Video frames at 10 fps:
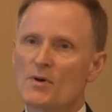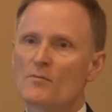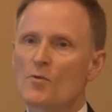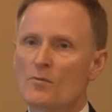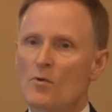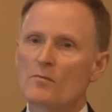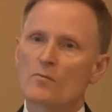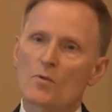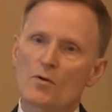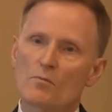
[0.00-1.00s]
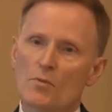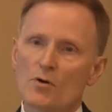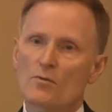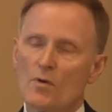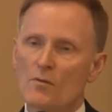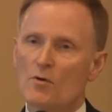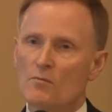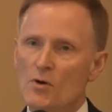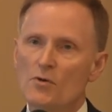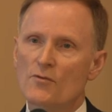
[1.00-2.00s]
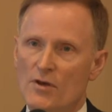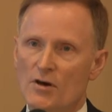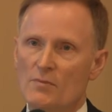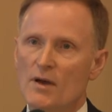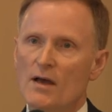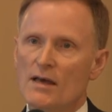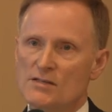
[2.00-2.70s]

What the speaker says: but what will move him